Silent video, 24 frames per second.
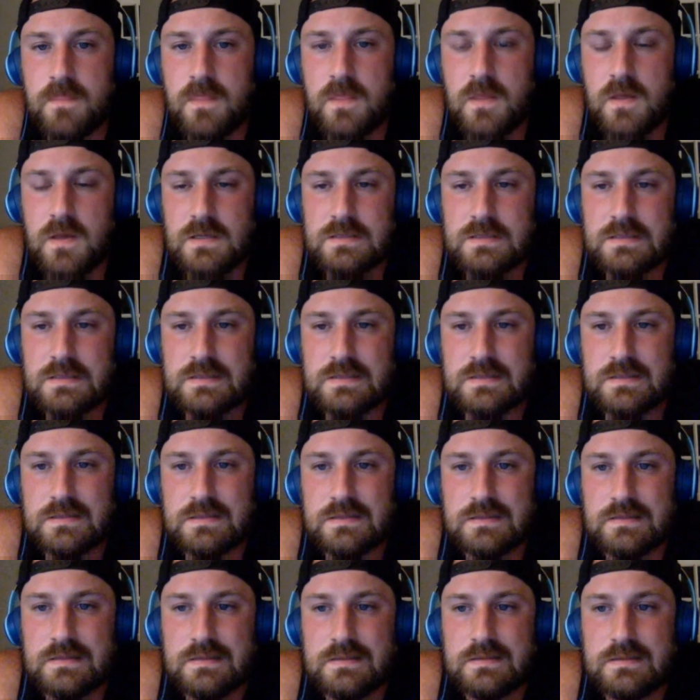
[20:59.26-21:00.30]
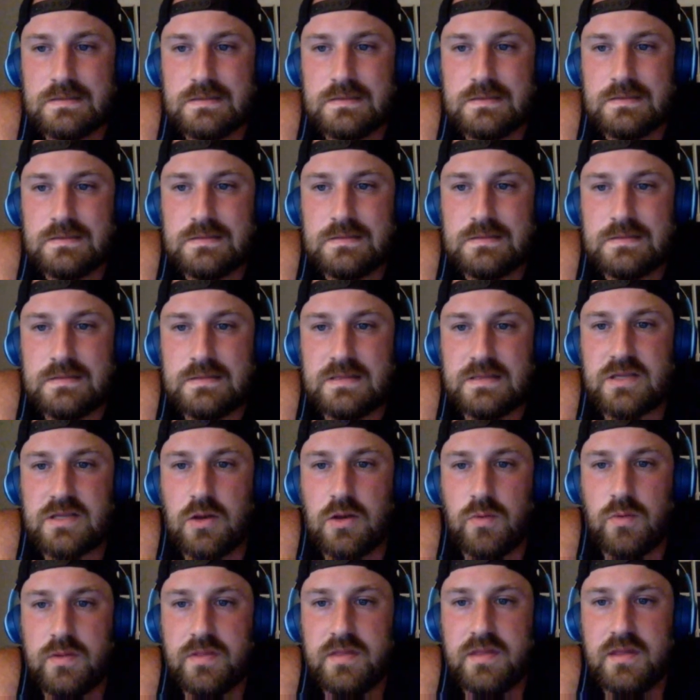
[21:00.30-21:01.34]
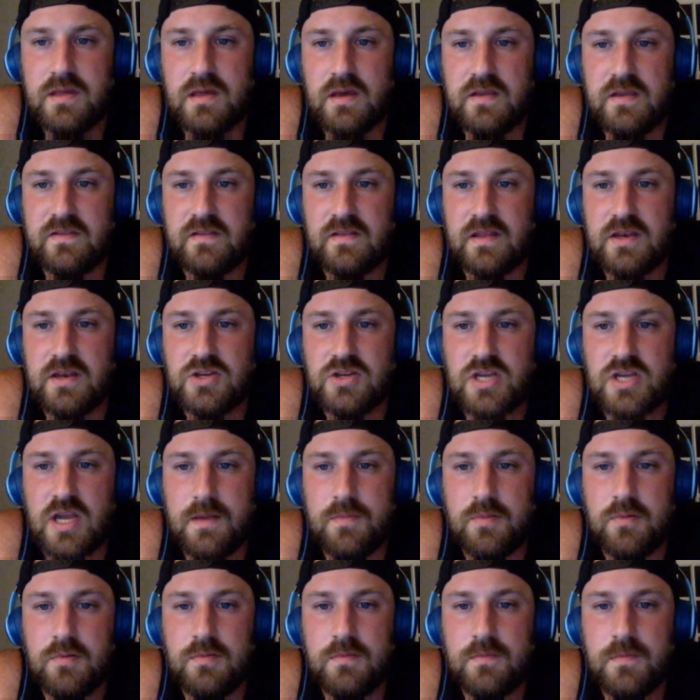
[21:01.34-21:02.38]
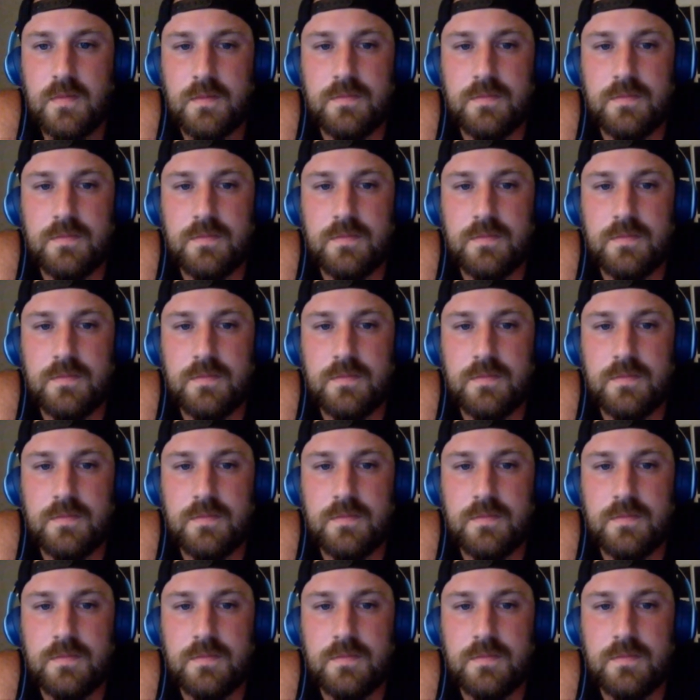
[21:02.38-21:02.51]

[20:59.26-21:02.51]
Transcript: Let's go with the Isolated Chapel.